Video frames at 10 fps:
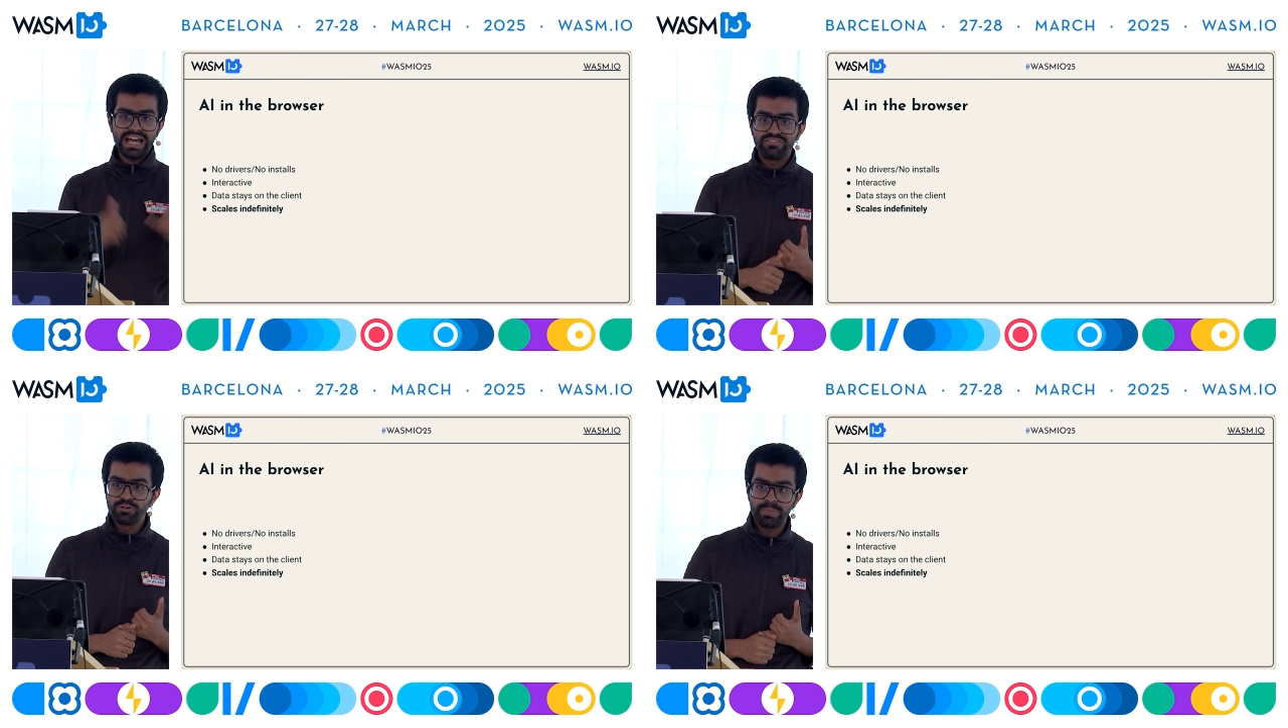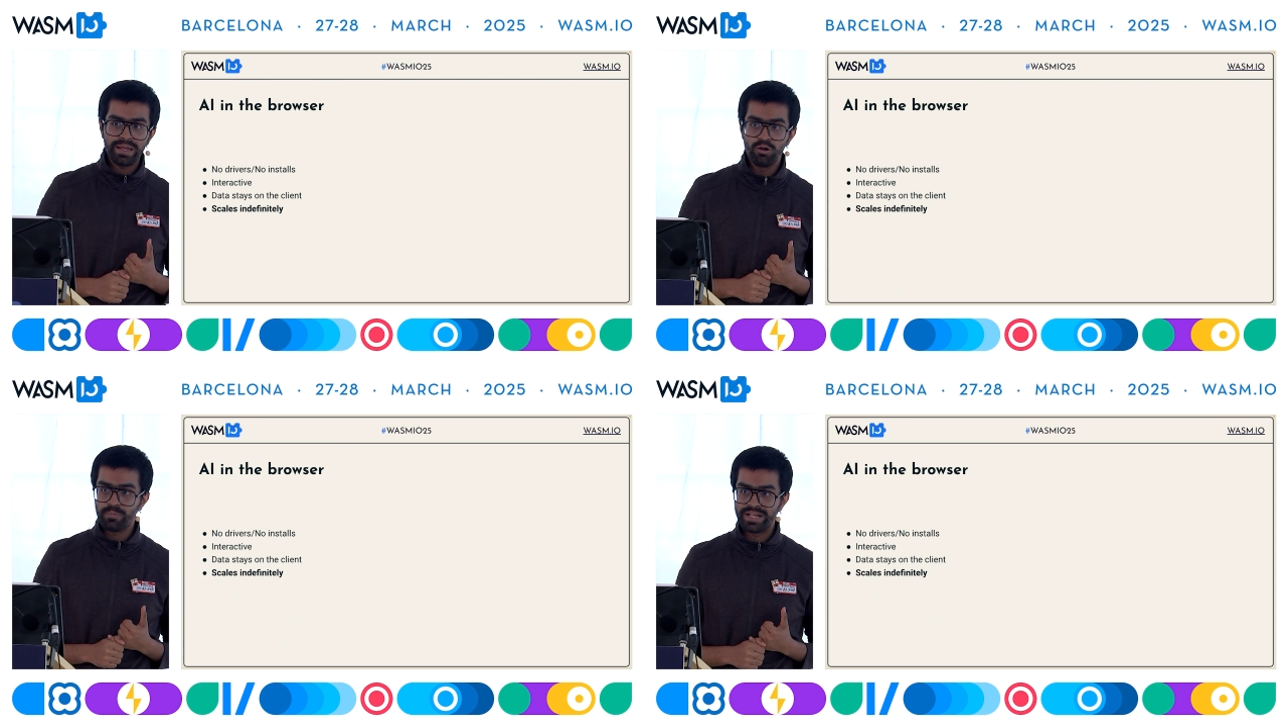have to pay
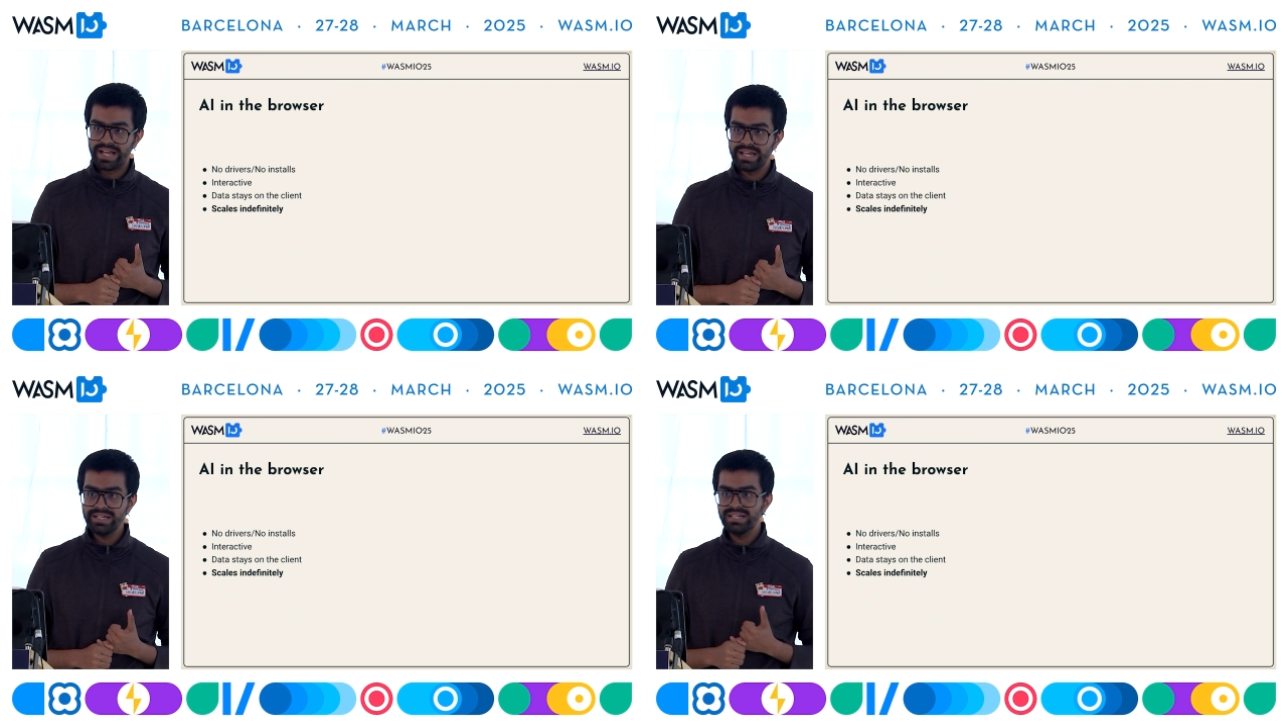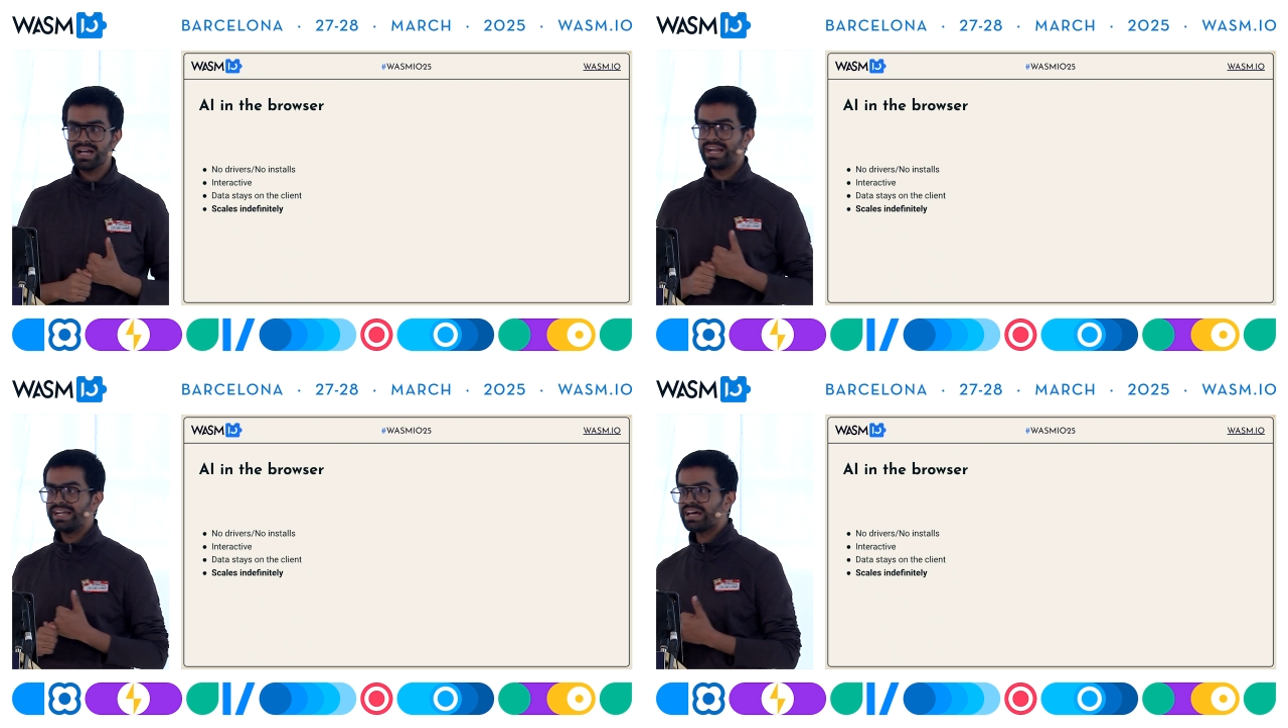OpenAI.
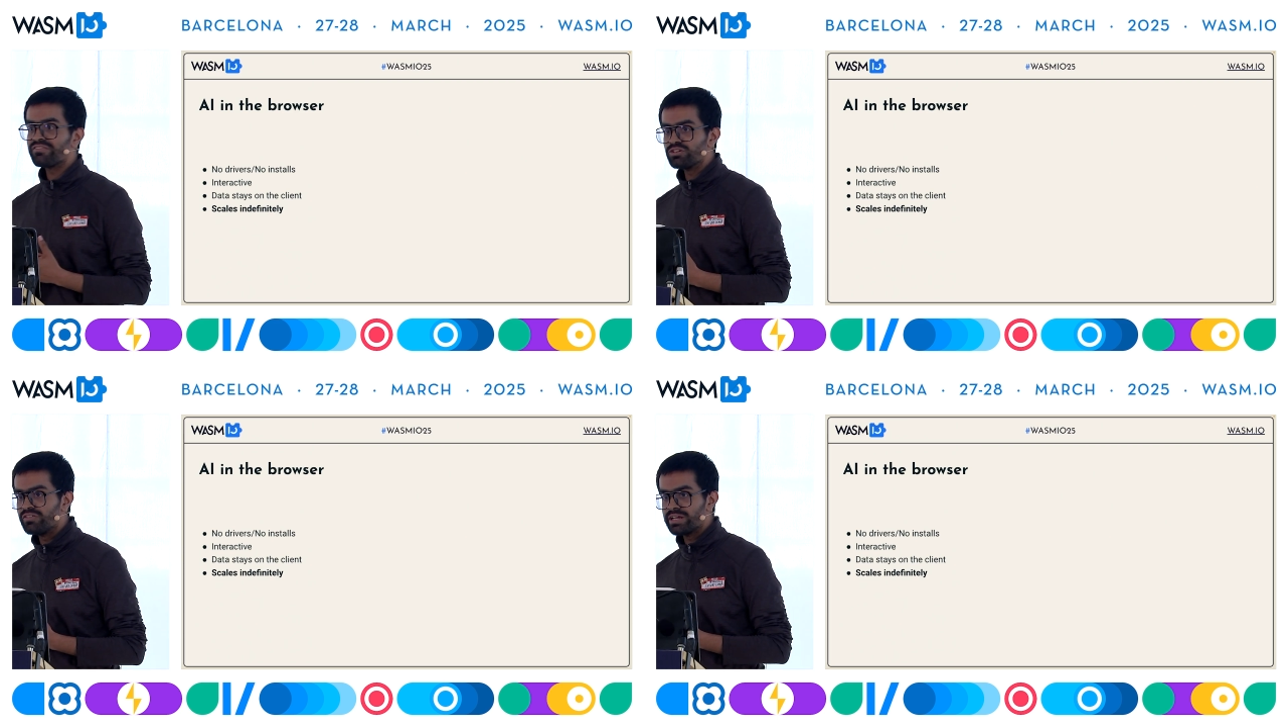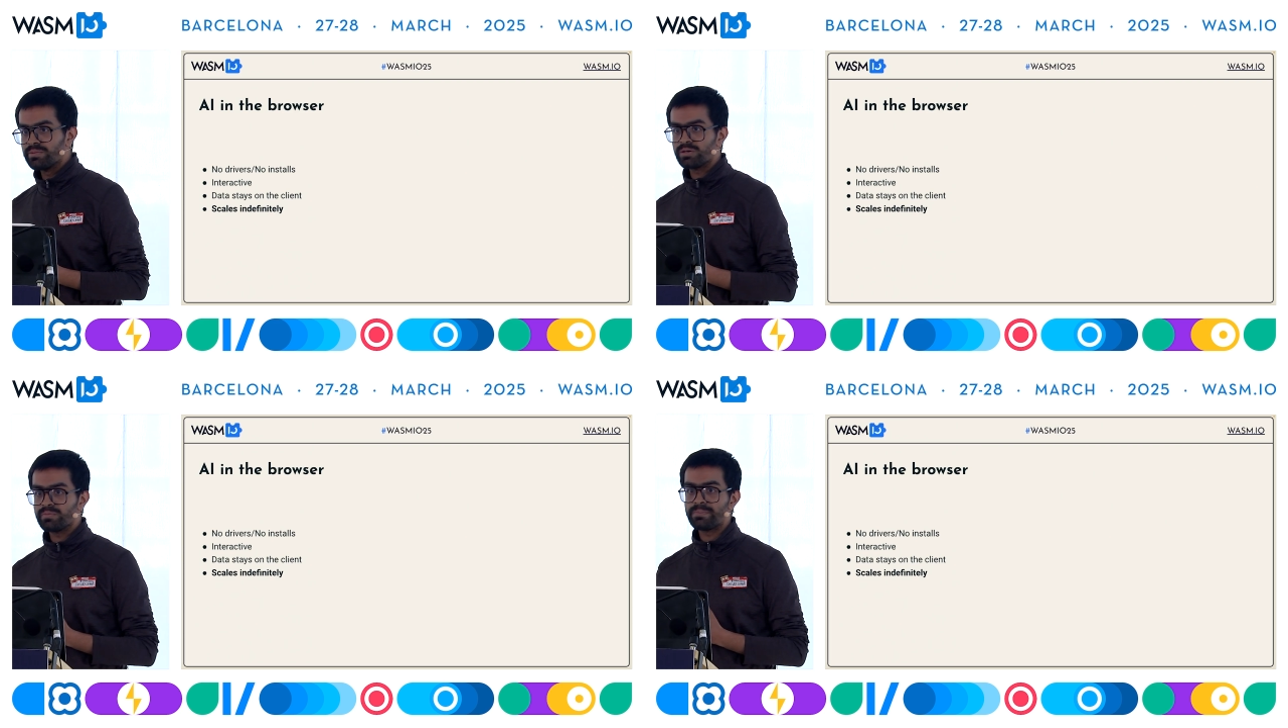I didn't have to worry
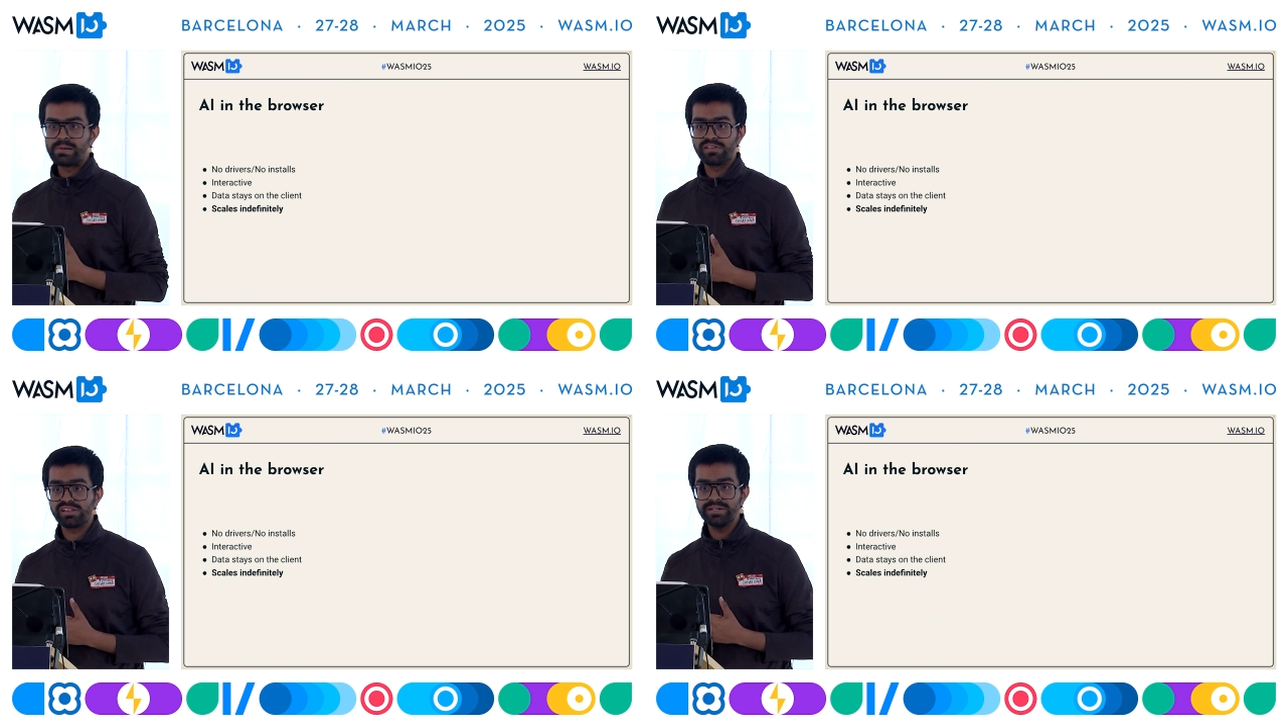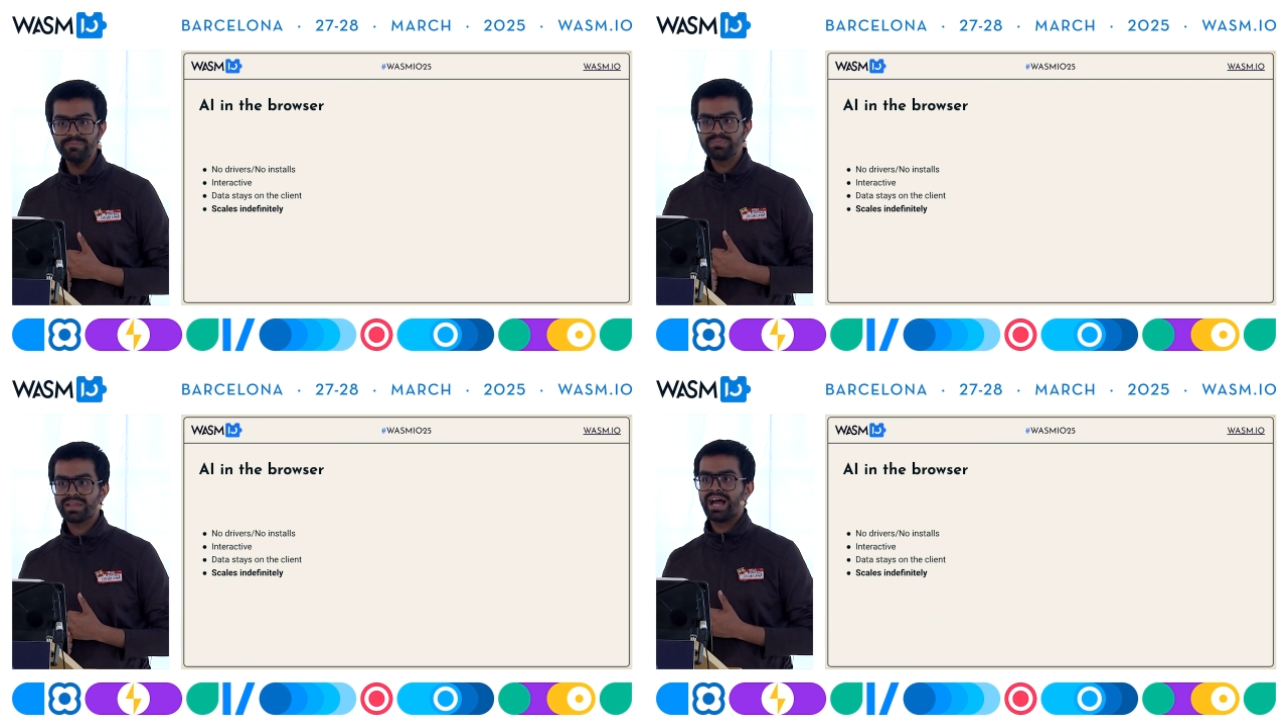about my privacy.
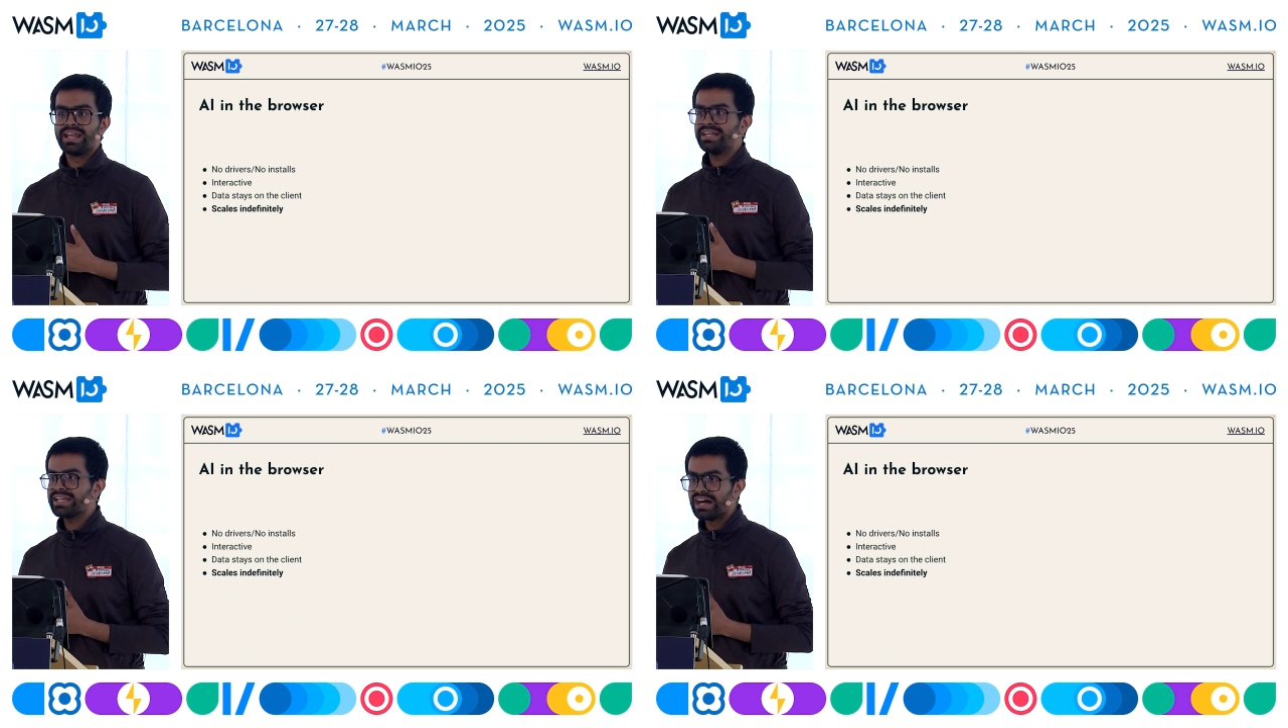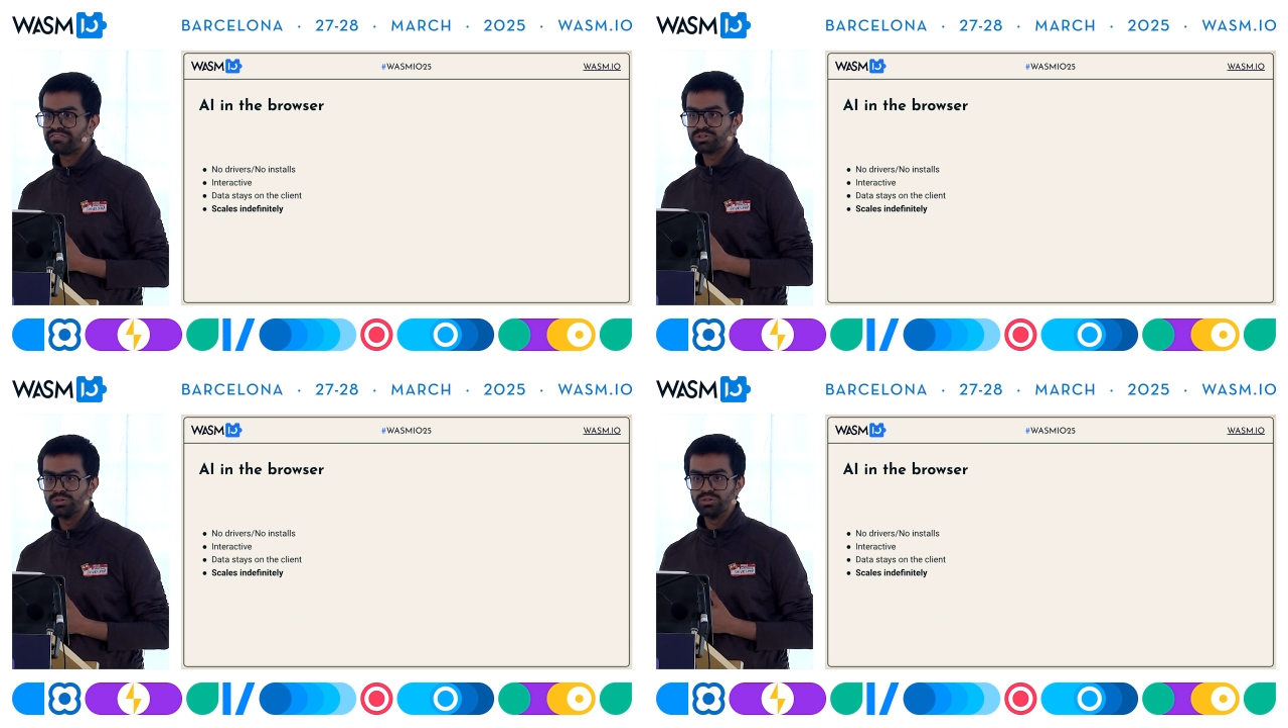I didn't
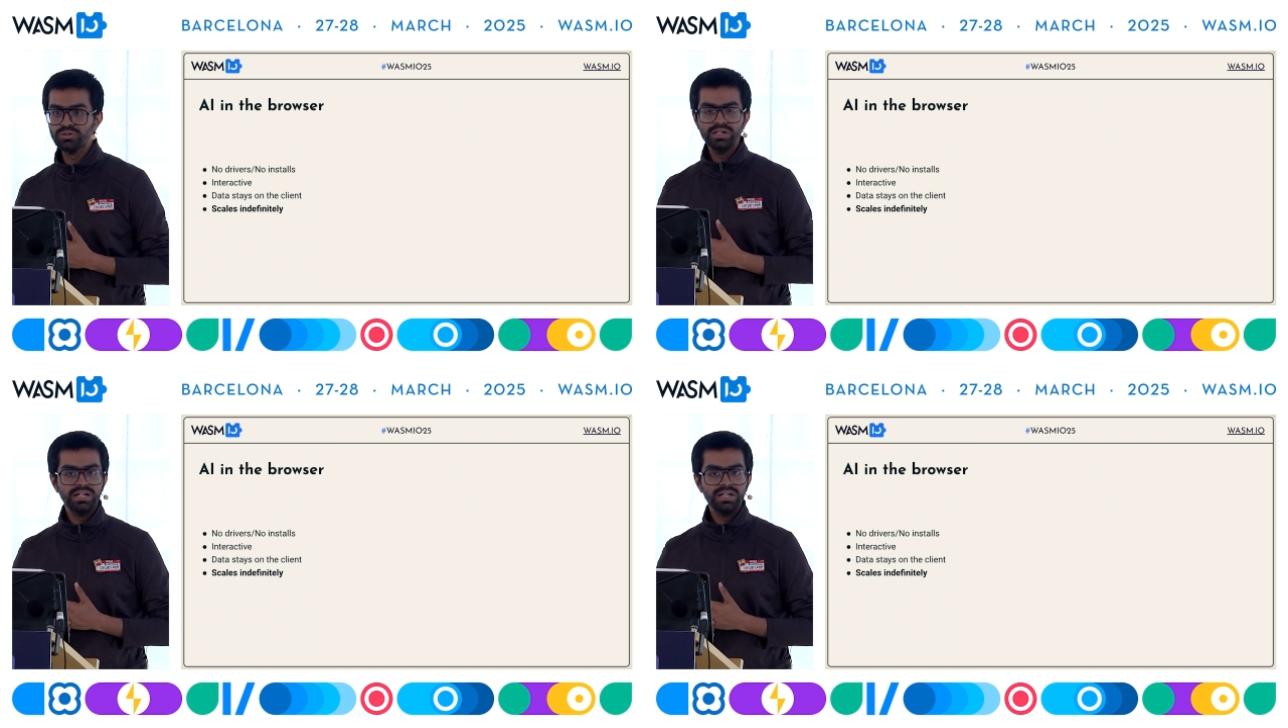have to,